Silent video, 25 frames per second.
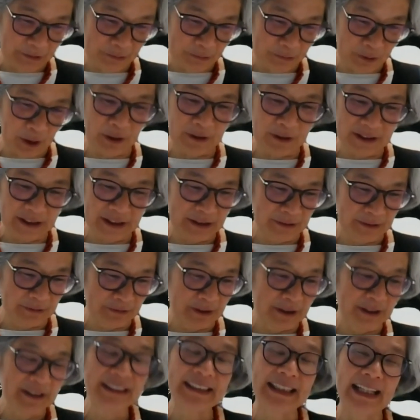Ros
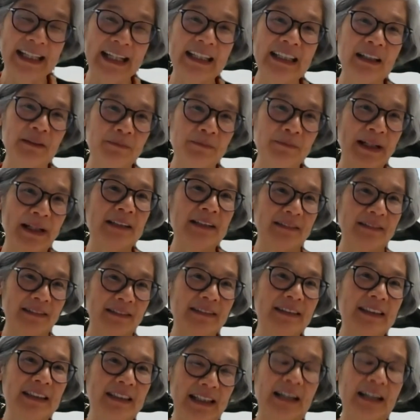were saying about,
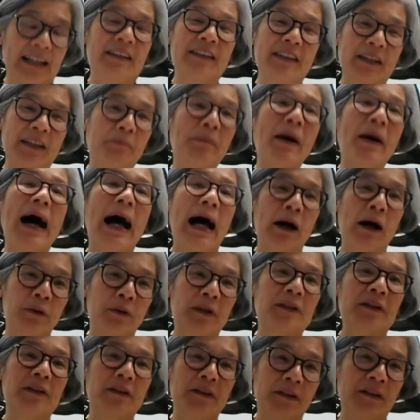the
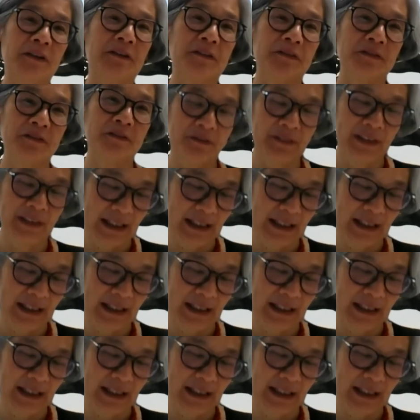power of